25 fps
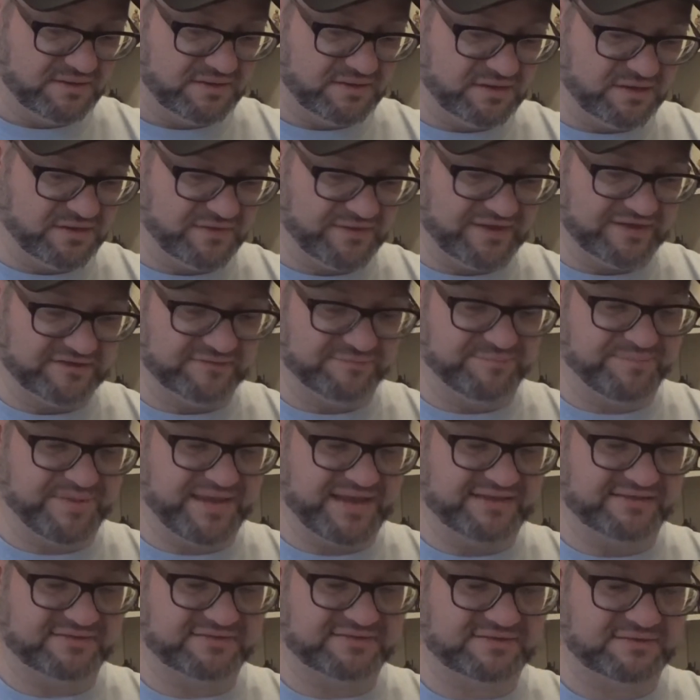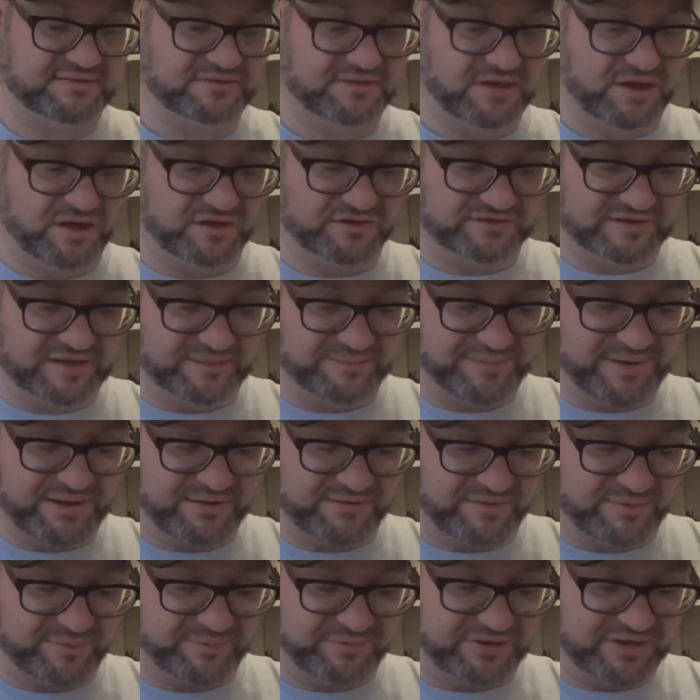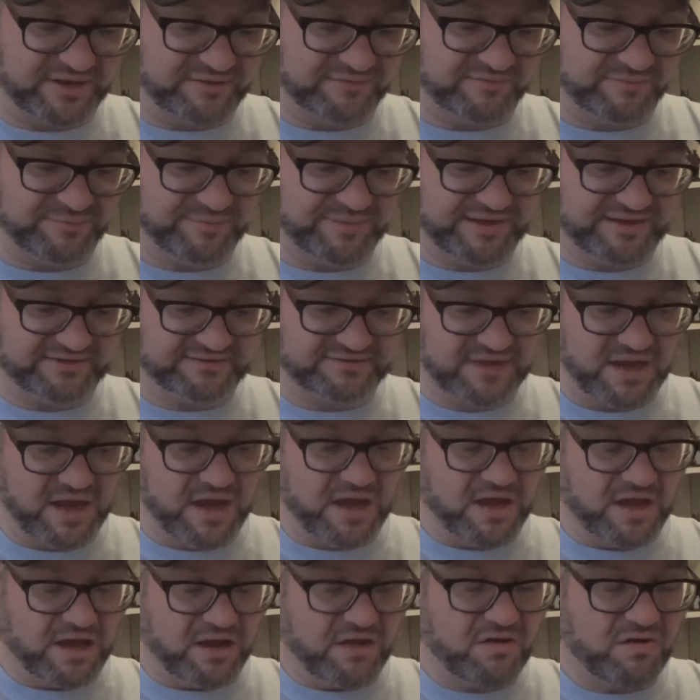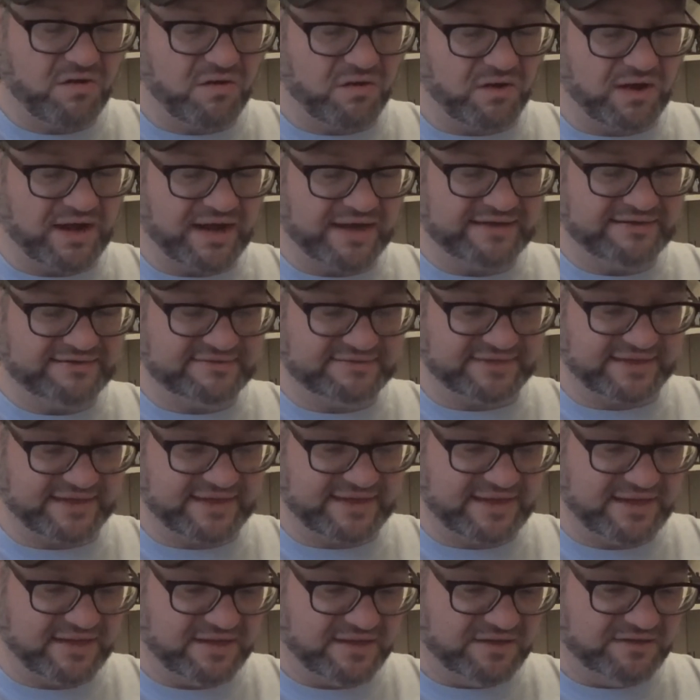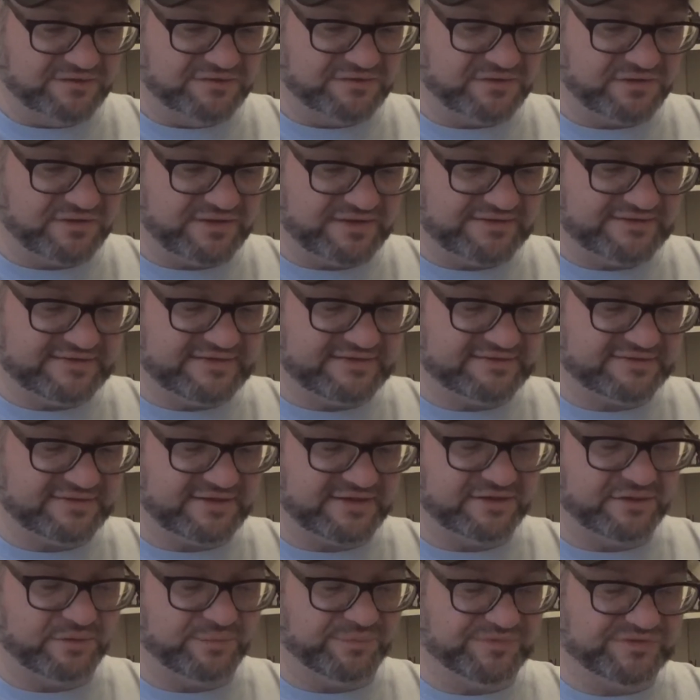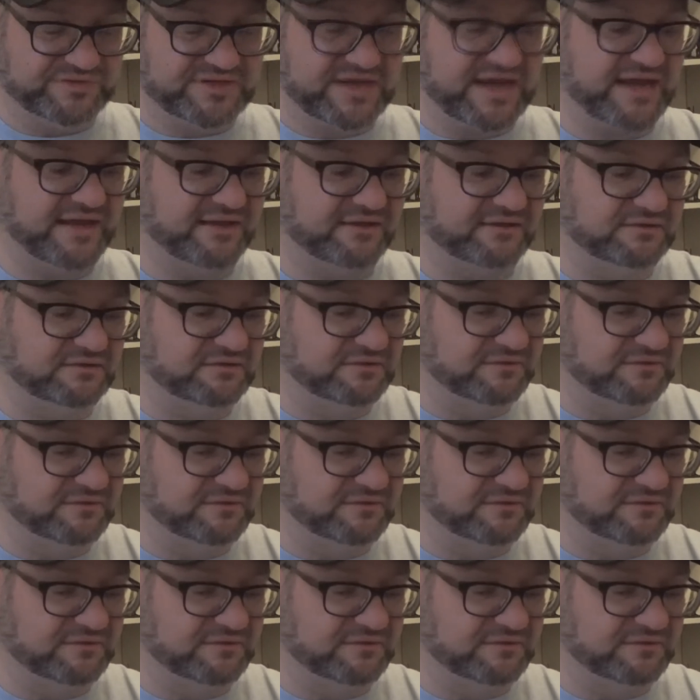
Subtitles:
Oh, that's bits. Oh, it's like Power of the Primes bits. Oh, I see. So is this an upscale